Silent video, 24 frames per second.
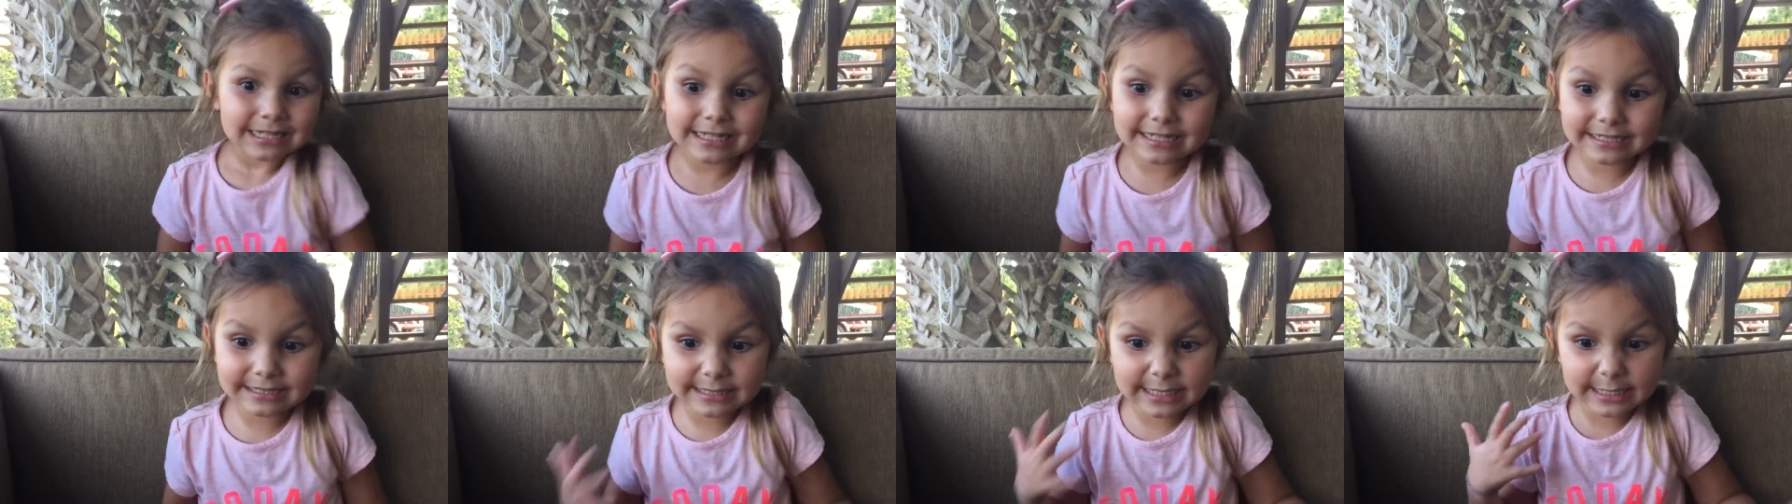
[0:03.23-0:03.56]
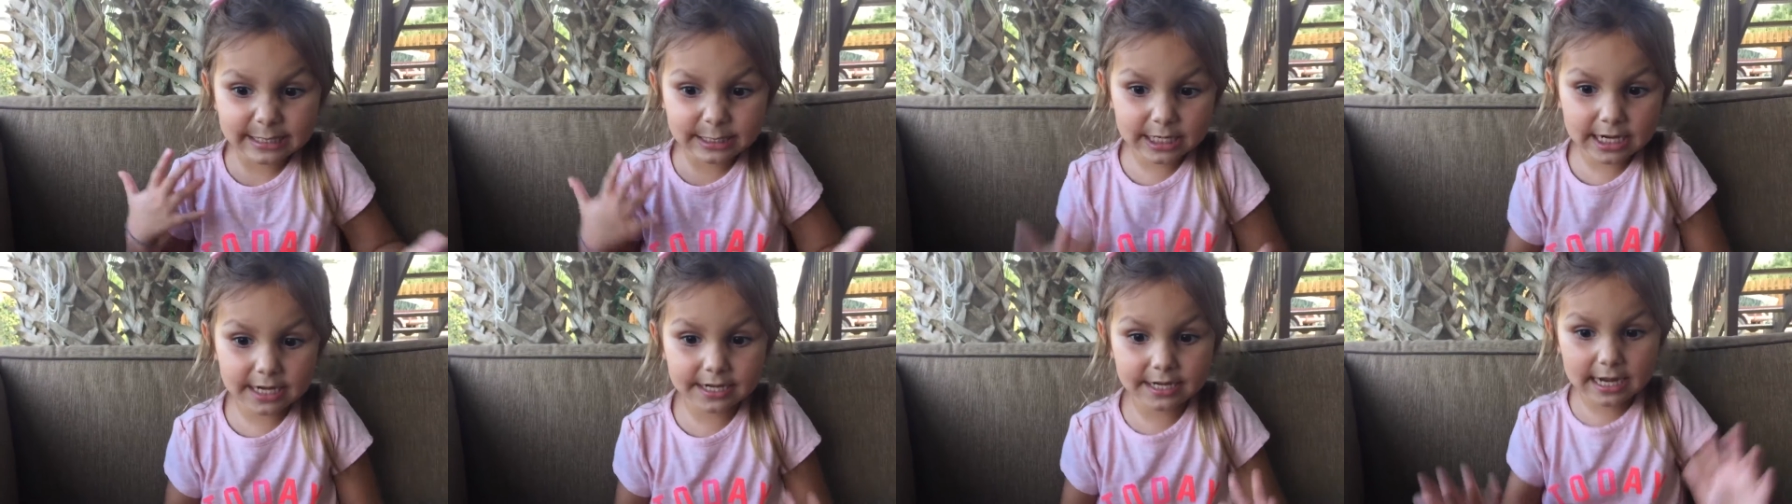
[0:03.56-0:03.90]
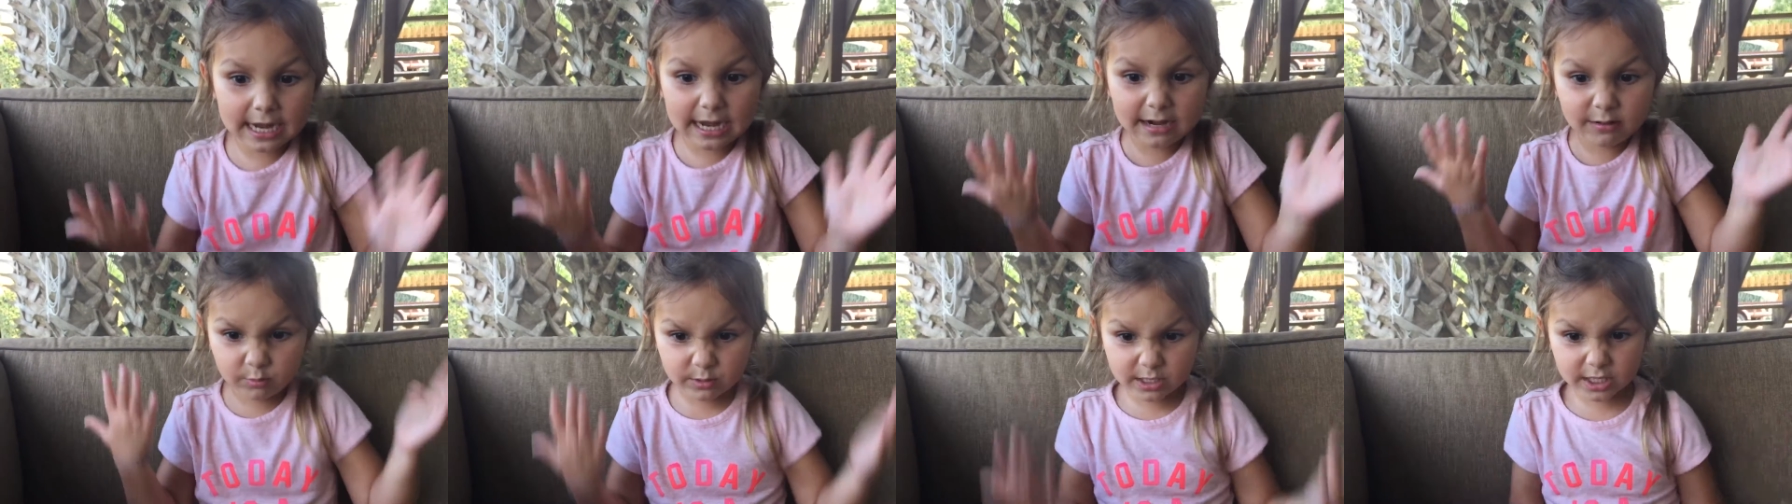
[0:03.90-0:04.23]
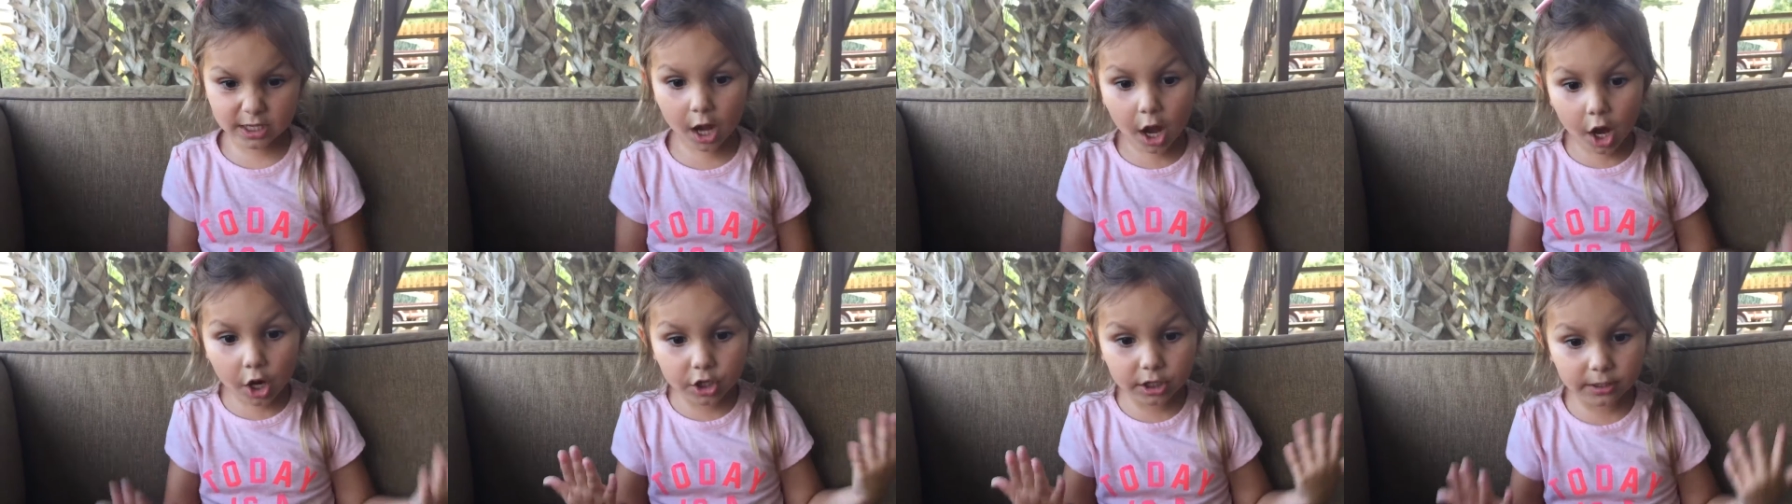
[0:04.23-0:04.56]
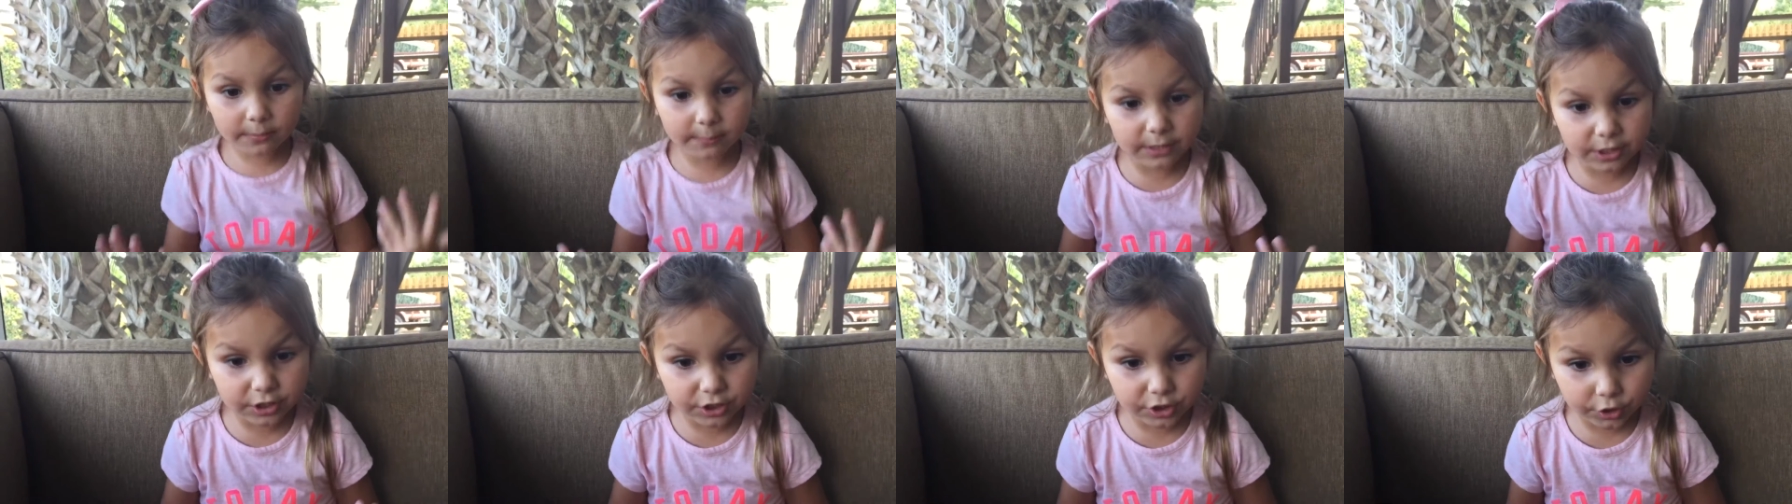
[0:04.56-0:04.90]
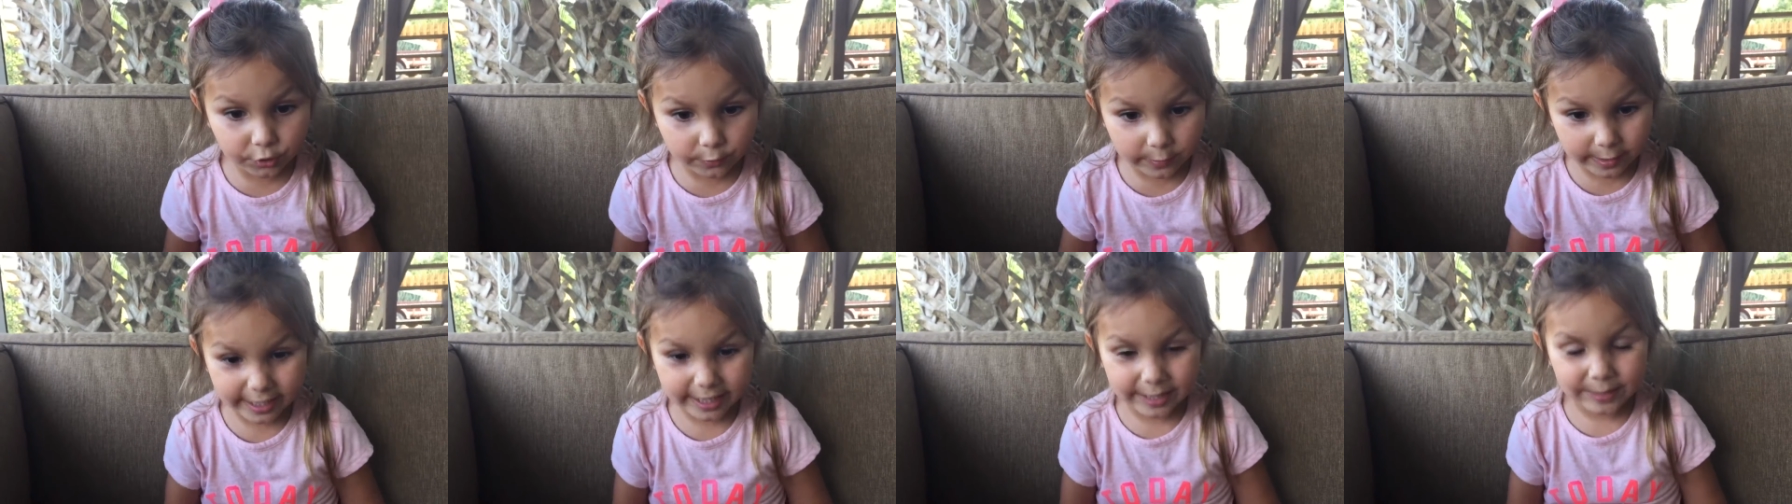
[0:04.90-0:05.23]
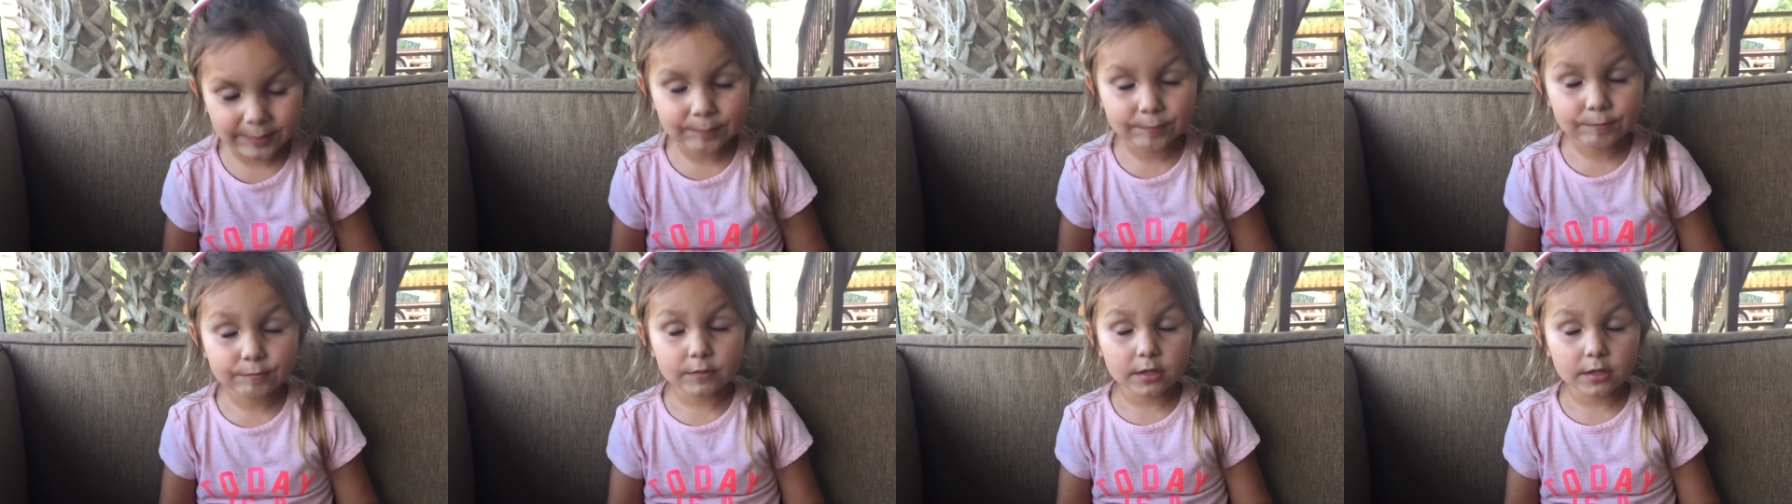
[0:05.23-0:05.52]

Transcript: Today, today we are going to be doing